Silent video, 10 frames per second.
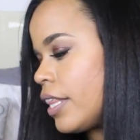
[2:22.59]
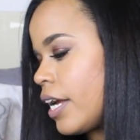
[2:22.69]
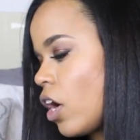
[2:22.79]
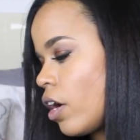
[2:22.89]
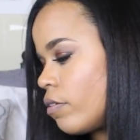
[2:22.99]

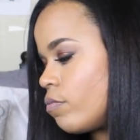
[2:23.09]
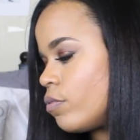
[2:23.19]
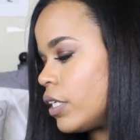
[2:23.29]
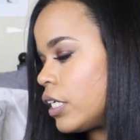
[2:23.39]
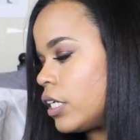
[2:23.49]
they are
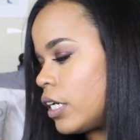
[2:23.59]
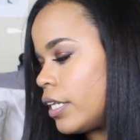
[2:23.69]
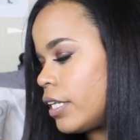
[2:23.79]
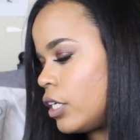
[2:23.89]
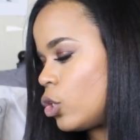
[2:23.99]
really
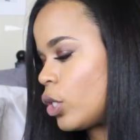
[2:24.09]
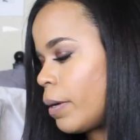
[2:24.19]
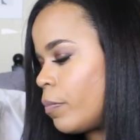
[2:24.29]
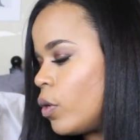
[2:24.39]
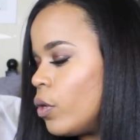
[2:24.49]
good the
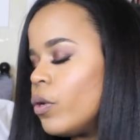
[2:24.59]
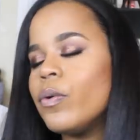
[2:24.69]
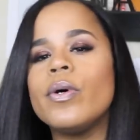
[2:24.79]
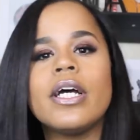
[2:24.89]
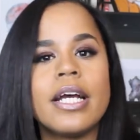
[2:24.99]

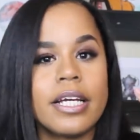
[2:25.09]
shampoo